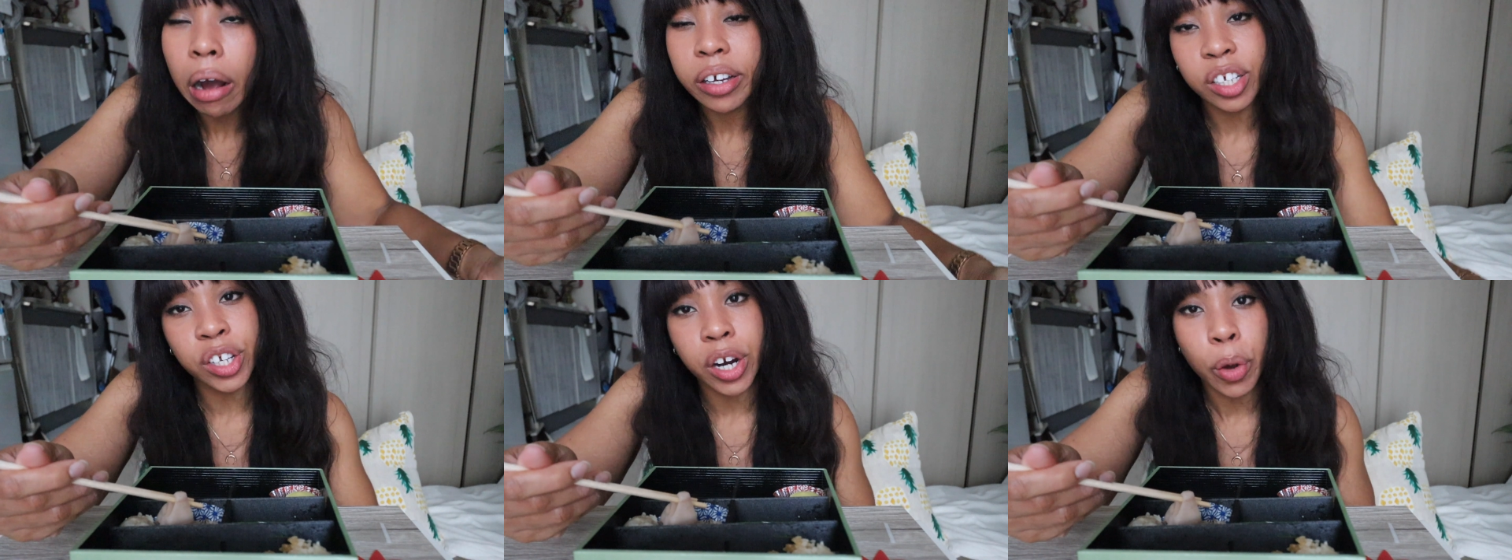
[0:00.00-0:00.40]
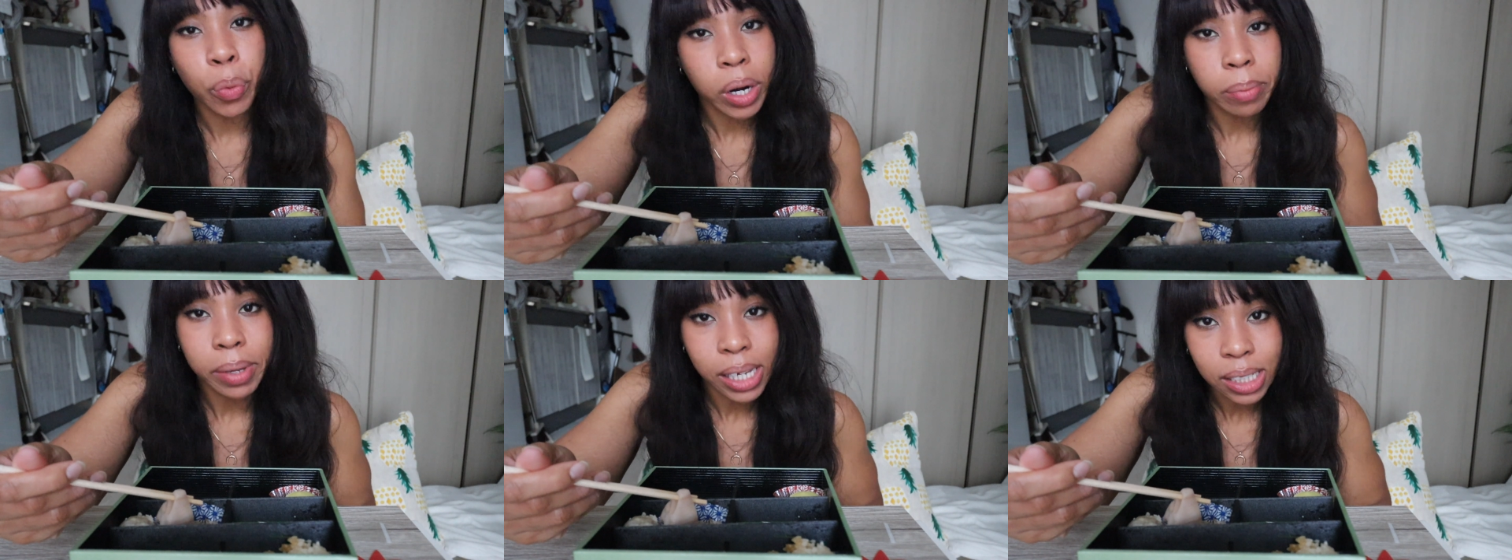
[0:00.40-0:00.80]
you know,
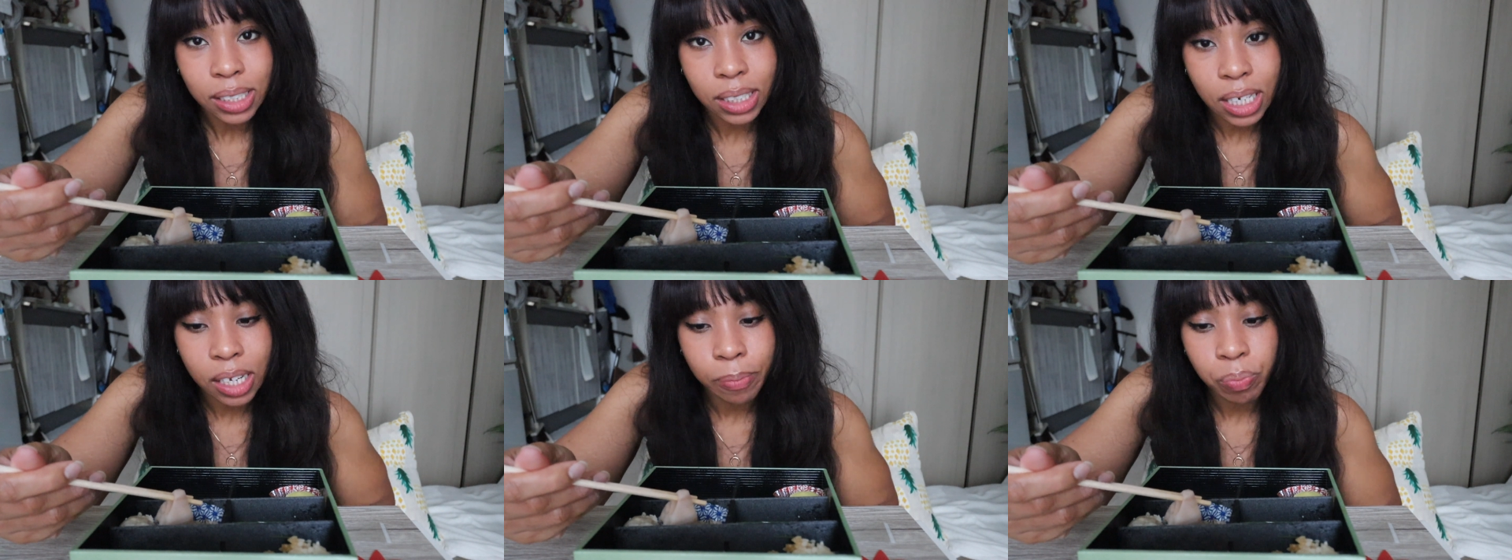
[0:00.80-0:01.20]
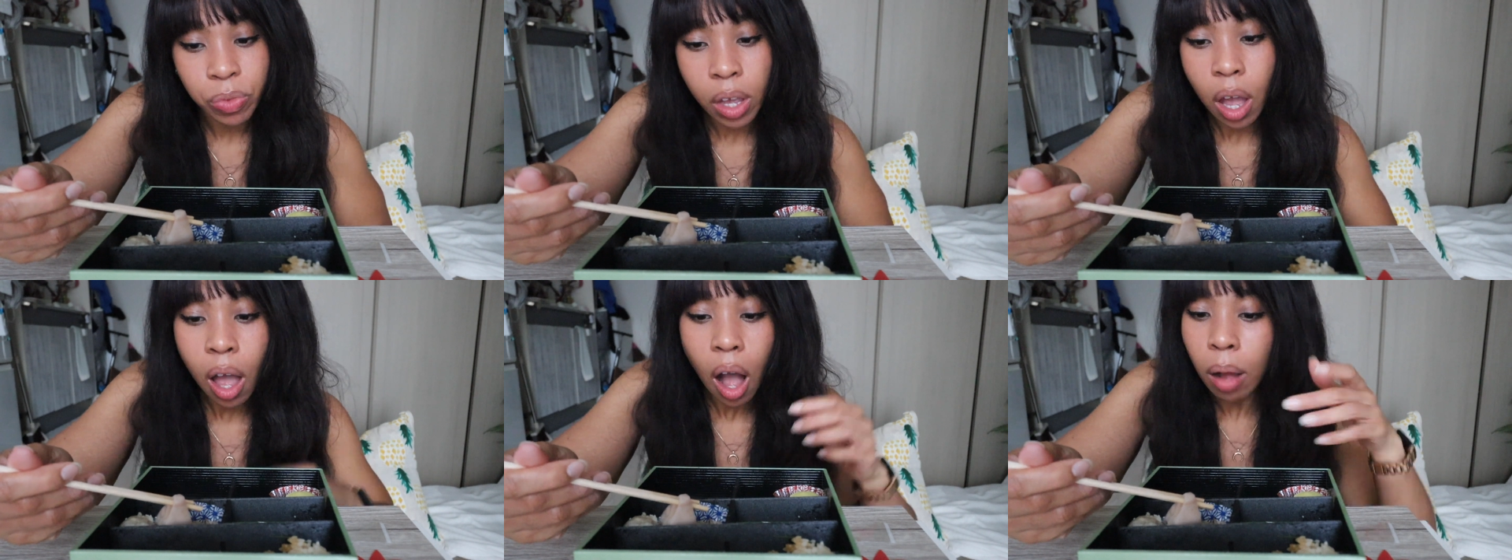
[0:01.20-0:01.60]
when I'm eating.
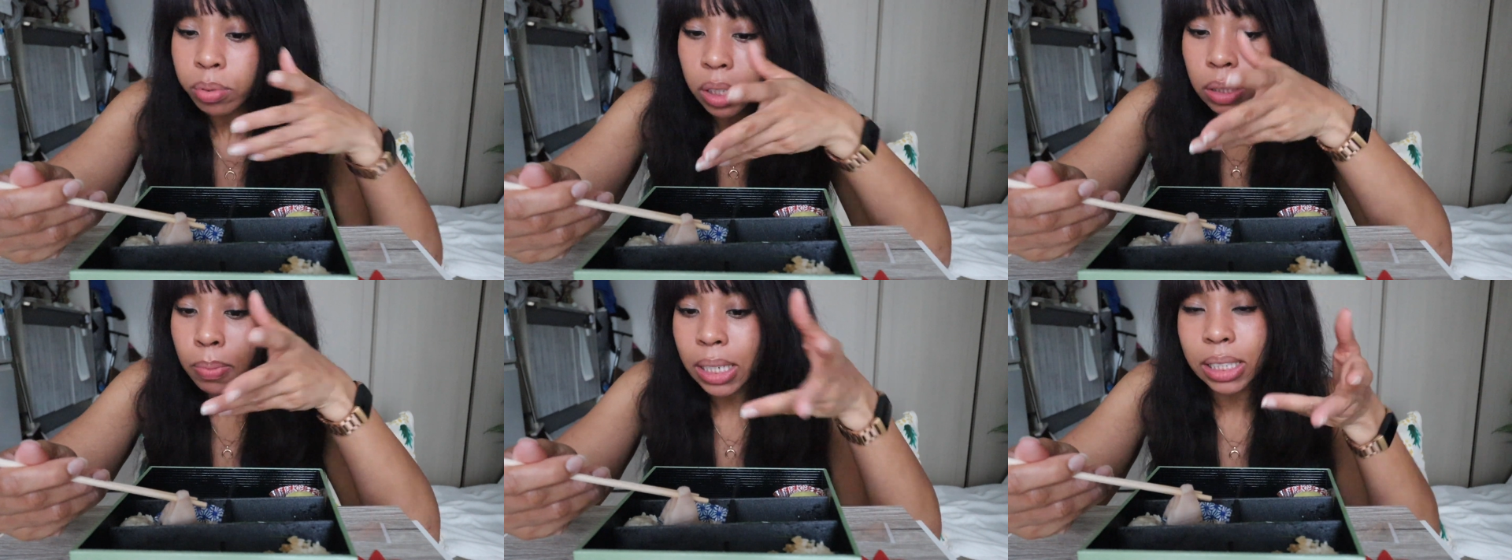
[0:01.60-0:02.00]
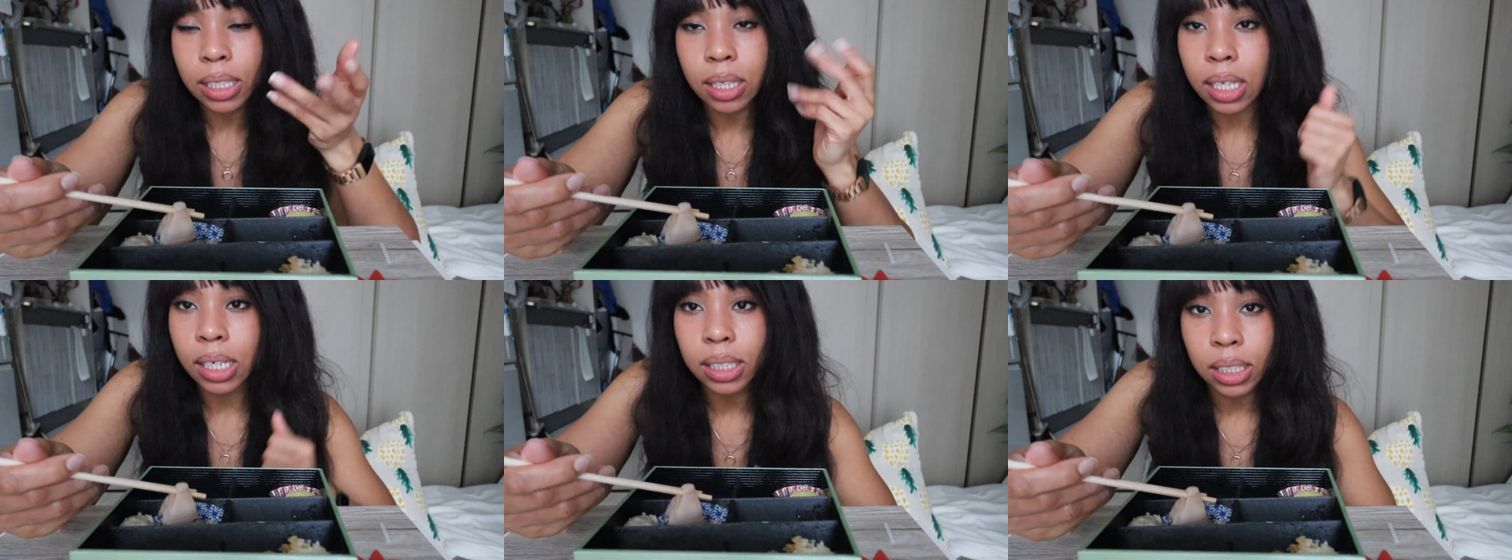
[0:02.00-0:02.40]
I'm just
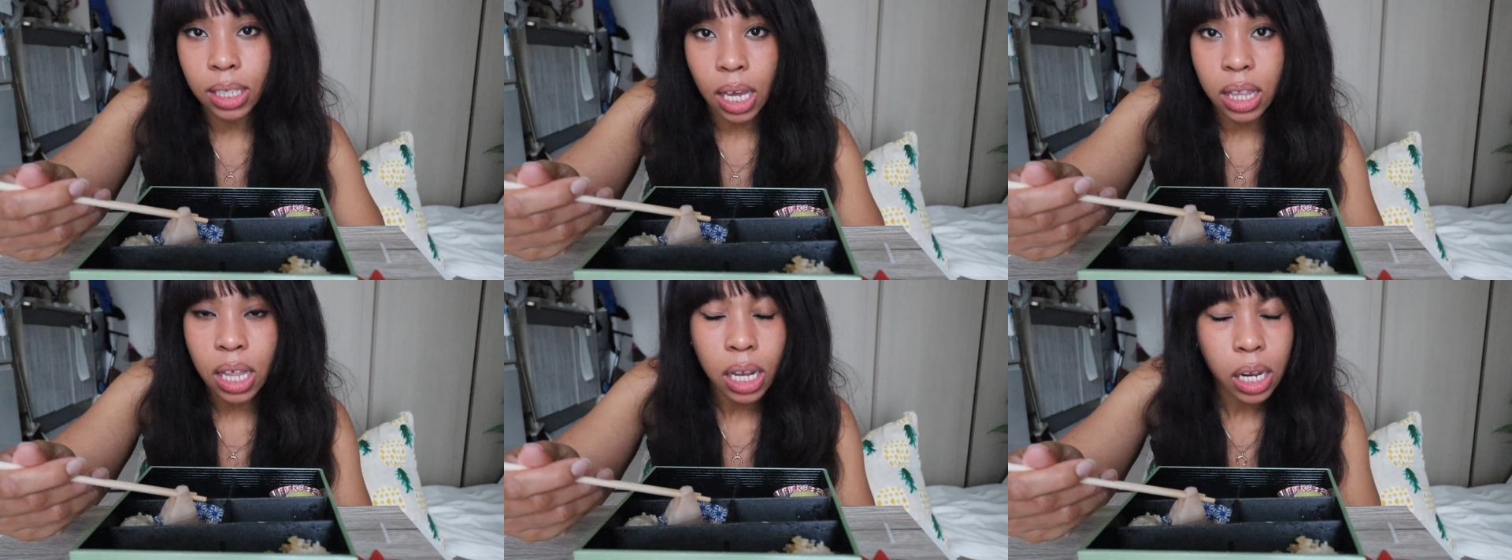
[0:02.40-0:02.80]
mixing things together.